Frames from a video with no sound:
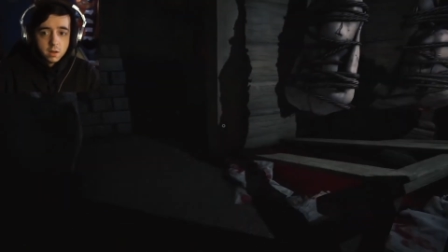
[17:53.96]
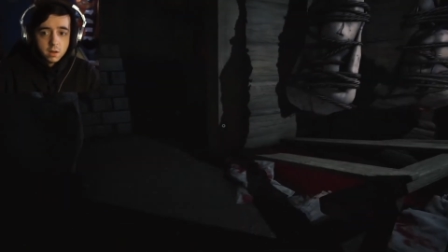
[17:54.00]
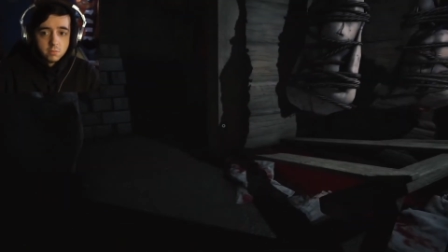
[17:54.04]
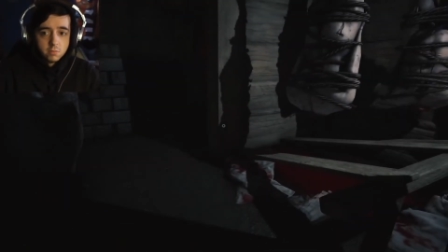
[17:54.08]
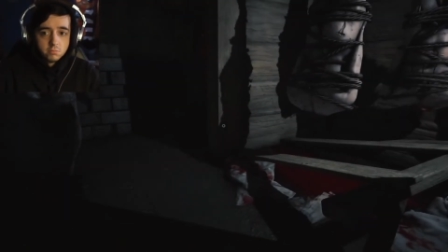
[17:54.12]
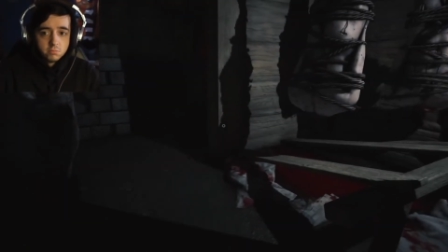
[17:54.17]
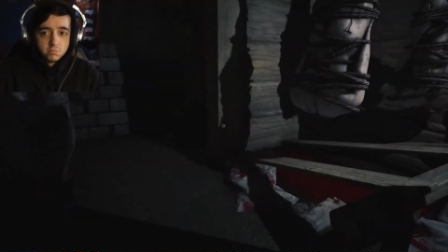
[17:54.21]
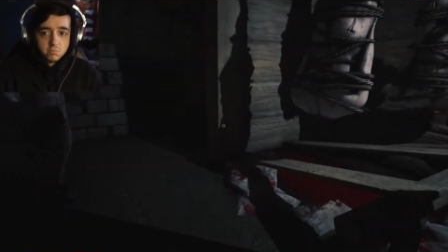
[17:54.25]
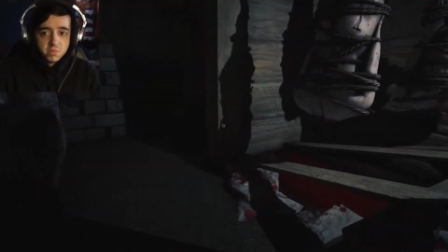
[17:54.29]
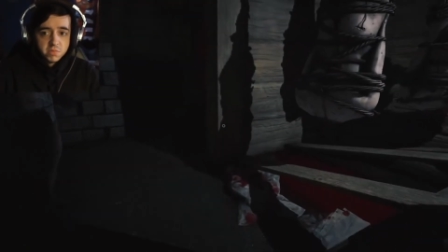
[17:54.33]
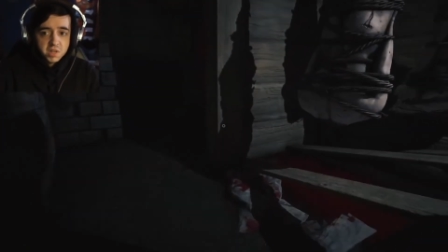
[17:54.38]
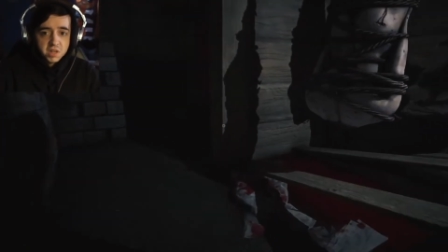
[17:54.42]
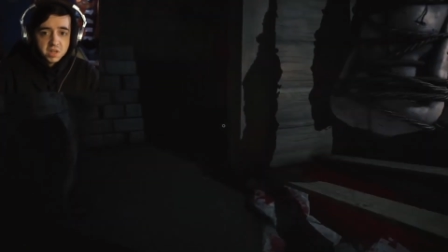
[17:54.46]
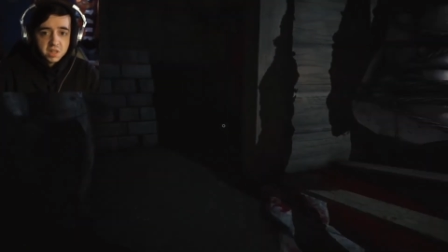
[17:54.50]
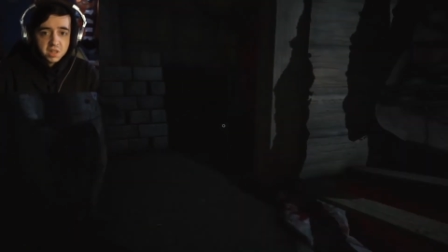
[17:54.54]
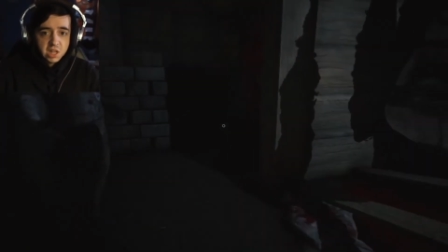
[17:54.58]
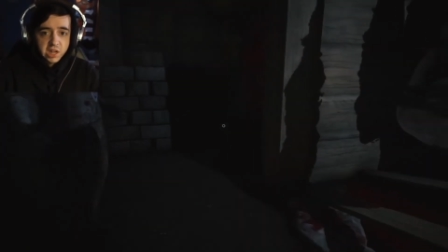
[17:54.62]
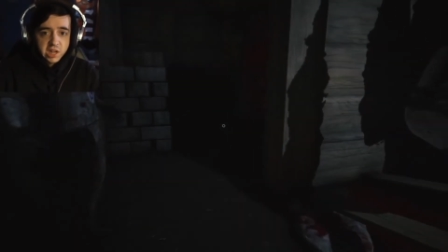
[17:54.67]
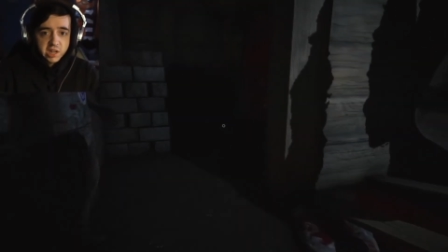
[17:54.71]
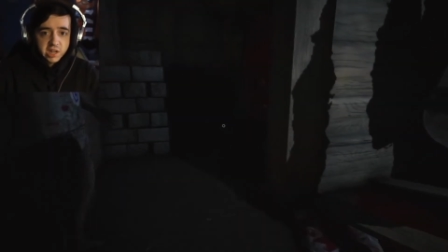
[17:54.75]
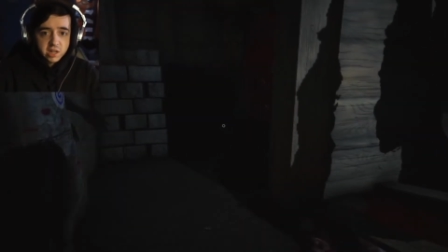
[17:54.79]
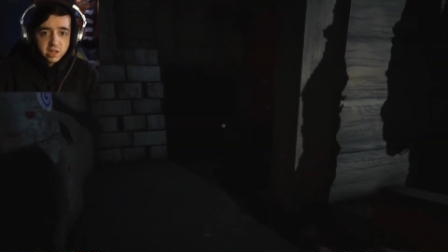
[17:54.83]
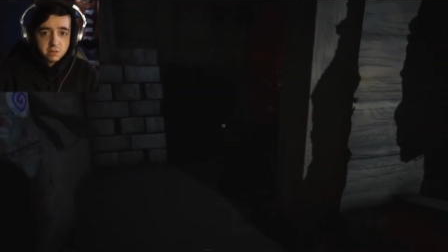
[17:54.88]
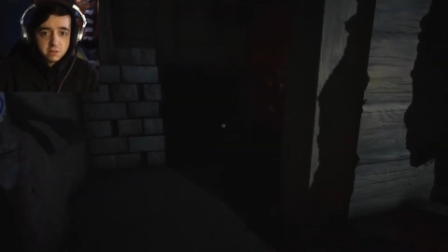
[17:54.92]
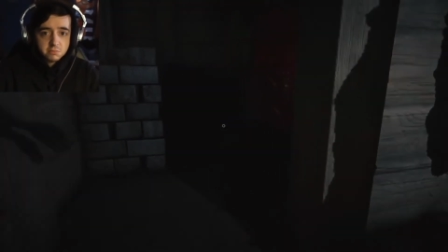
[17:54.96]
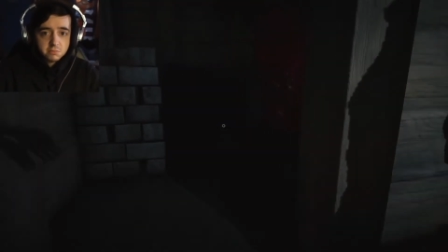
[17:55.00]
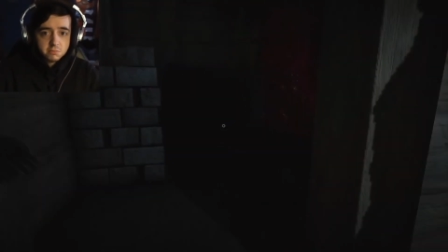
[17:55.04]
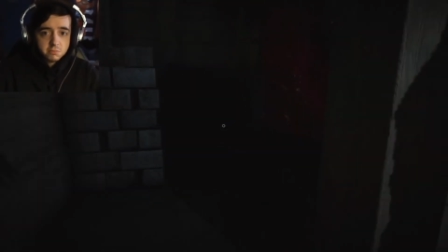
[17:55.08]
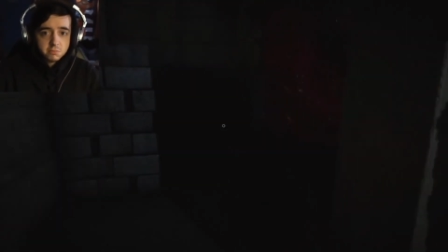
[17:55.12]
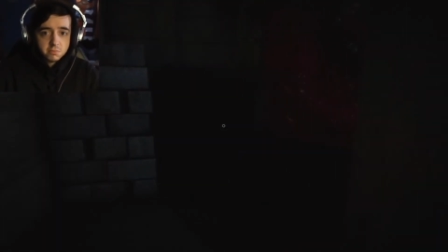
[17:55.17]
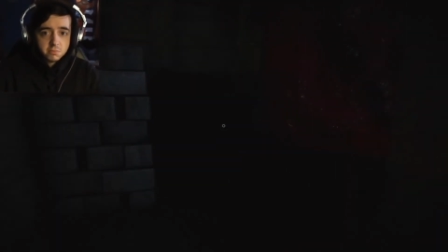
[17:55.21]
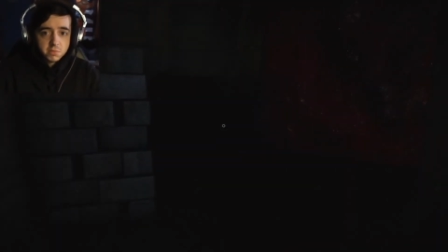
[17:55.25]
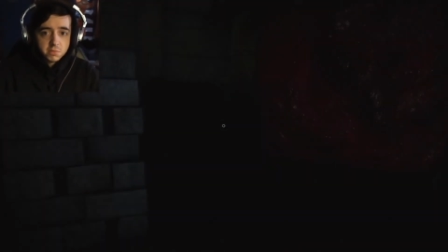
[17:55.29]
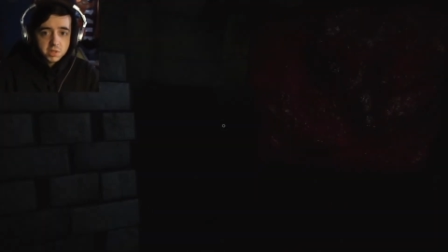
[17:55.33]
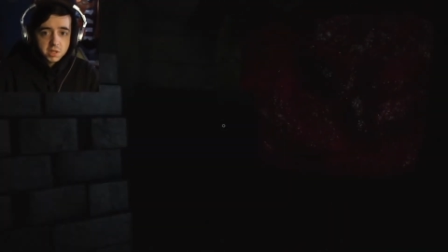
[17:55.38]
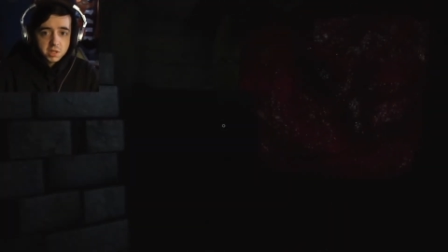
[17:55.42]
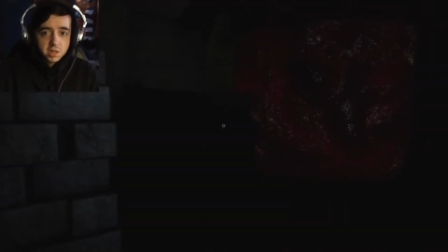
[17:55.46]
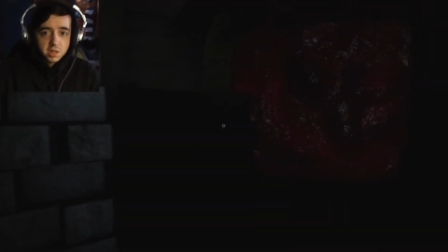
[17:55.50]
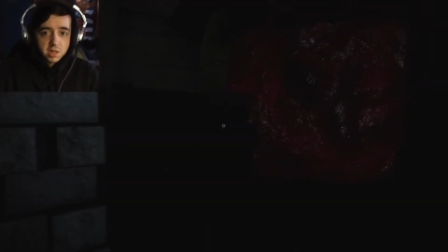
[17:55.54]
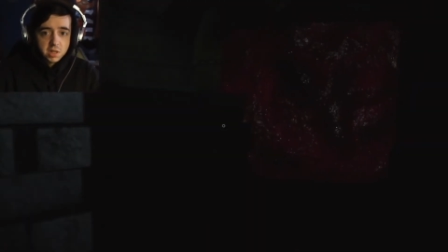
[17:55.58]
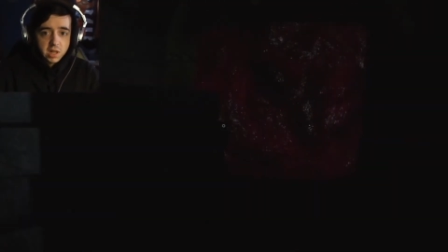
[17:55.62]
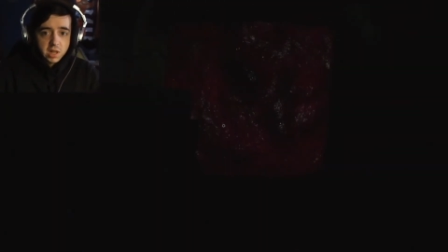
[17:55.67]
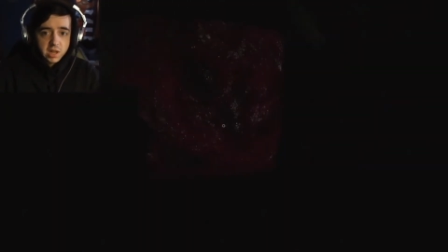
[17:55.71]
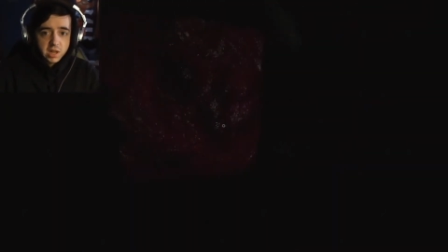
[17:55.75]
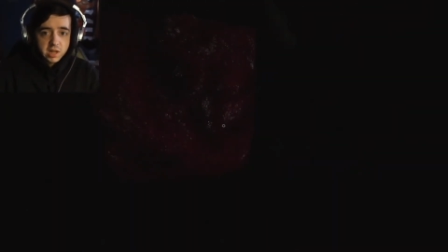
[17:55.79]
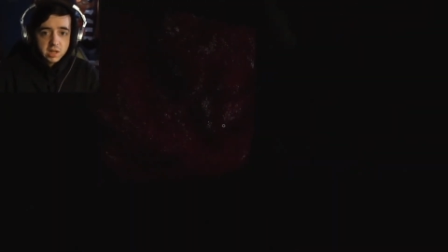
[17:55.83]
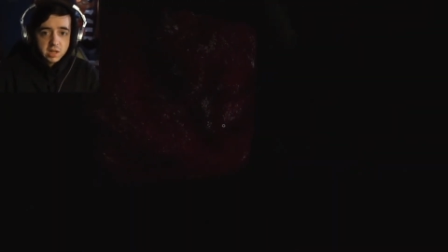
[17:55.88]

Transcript: Didn't like it. Didn't like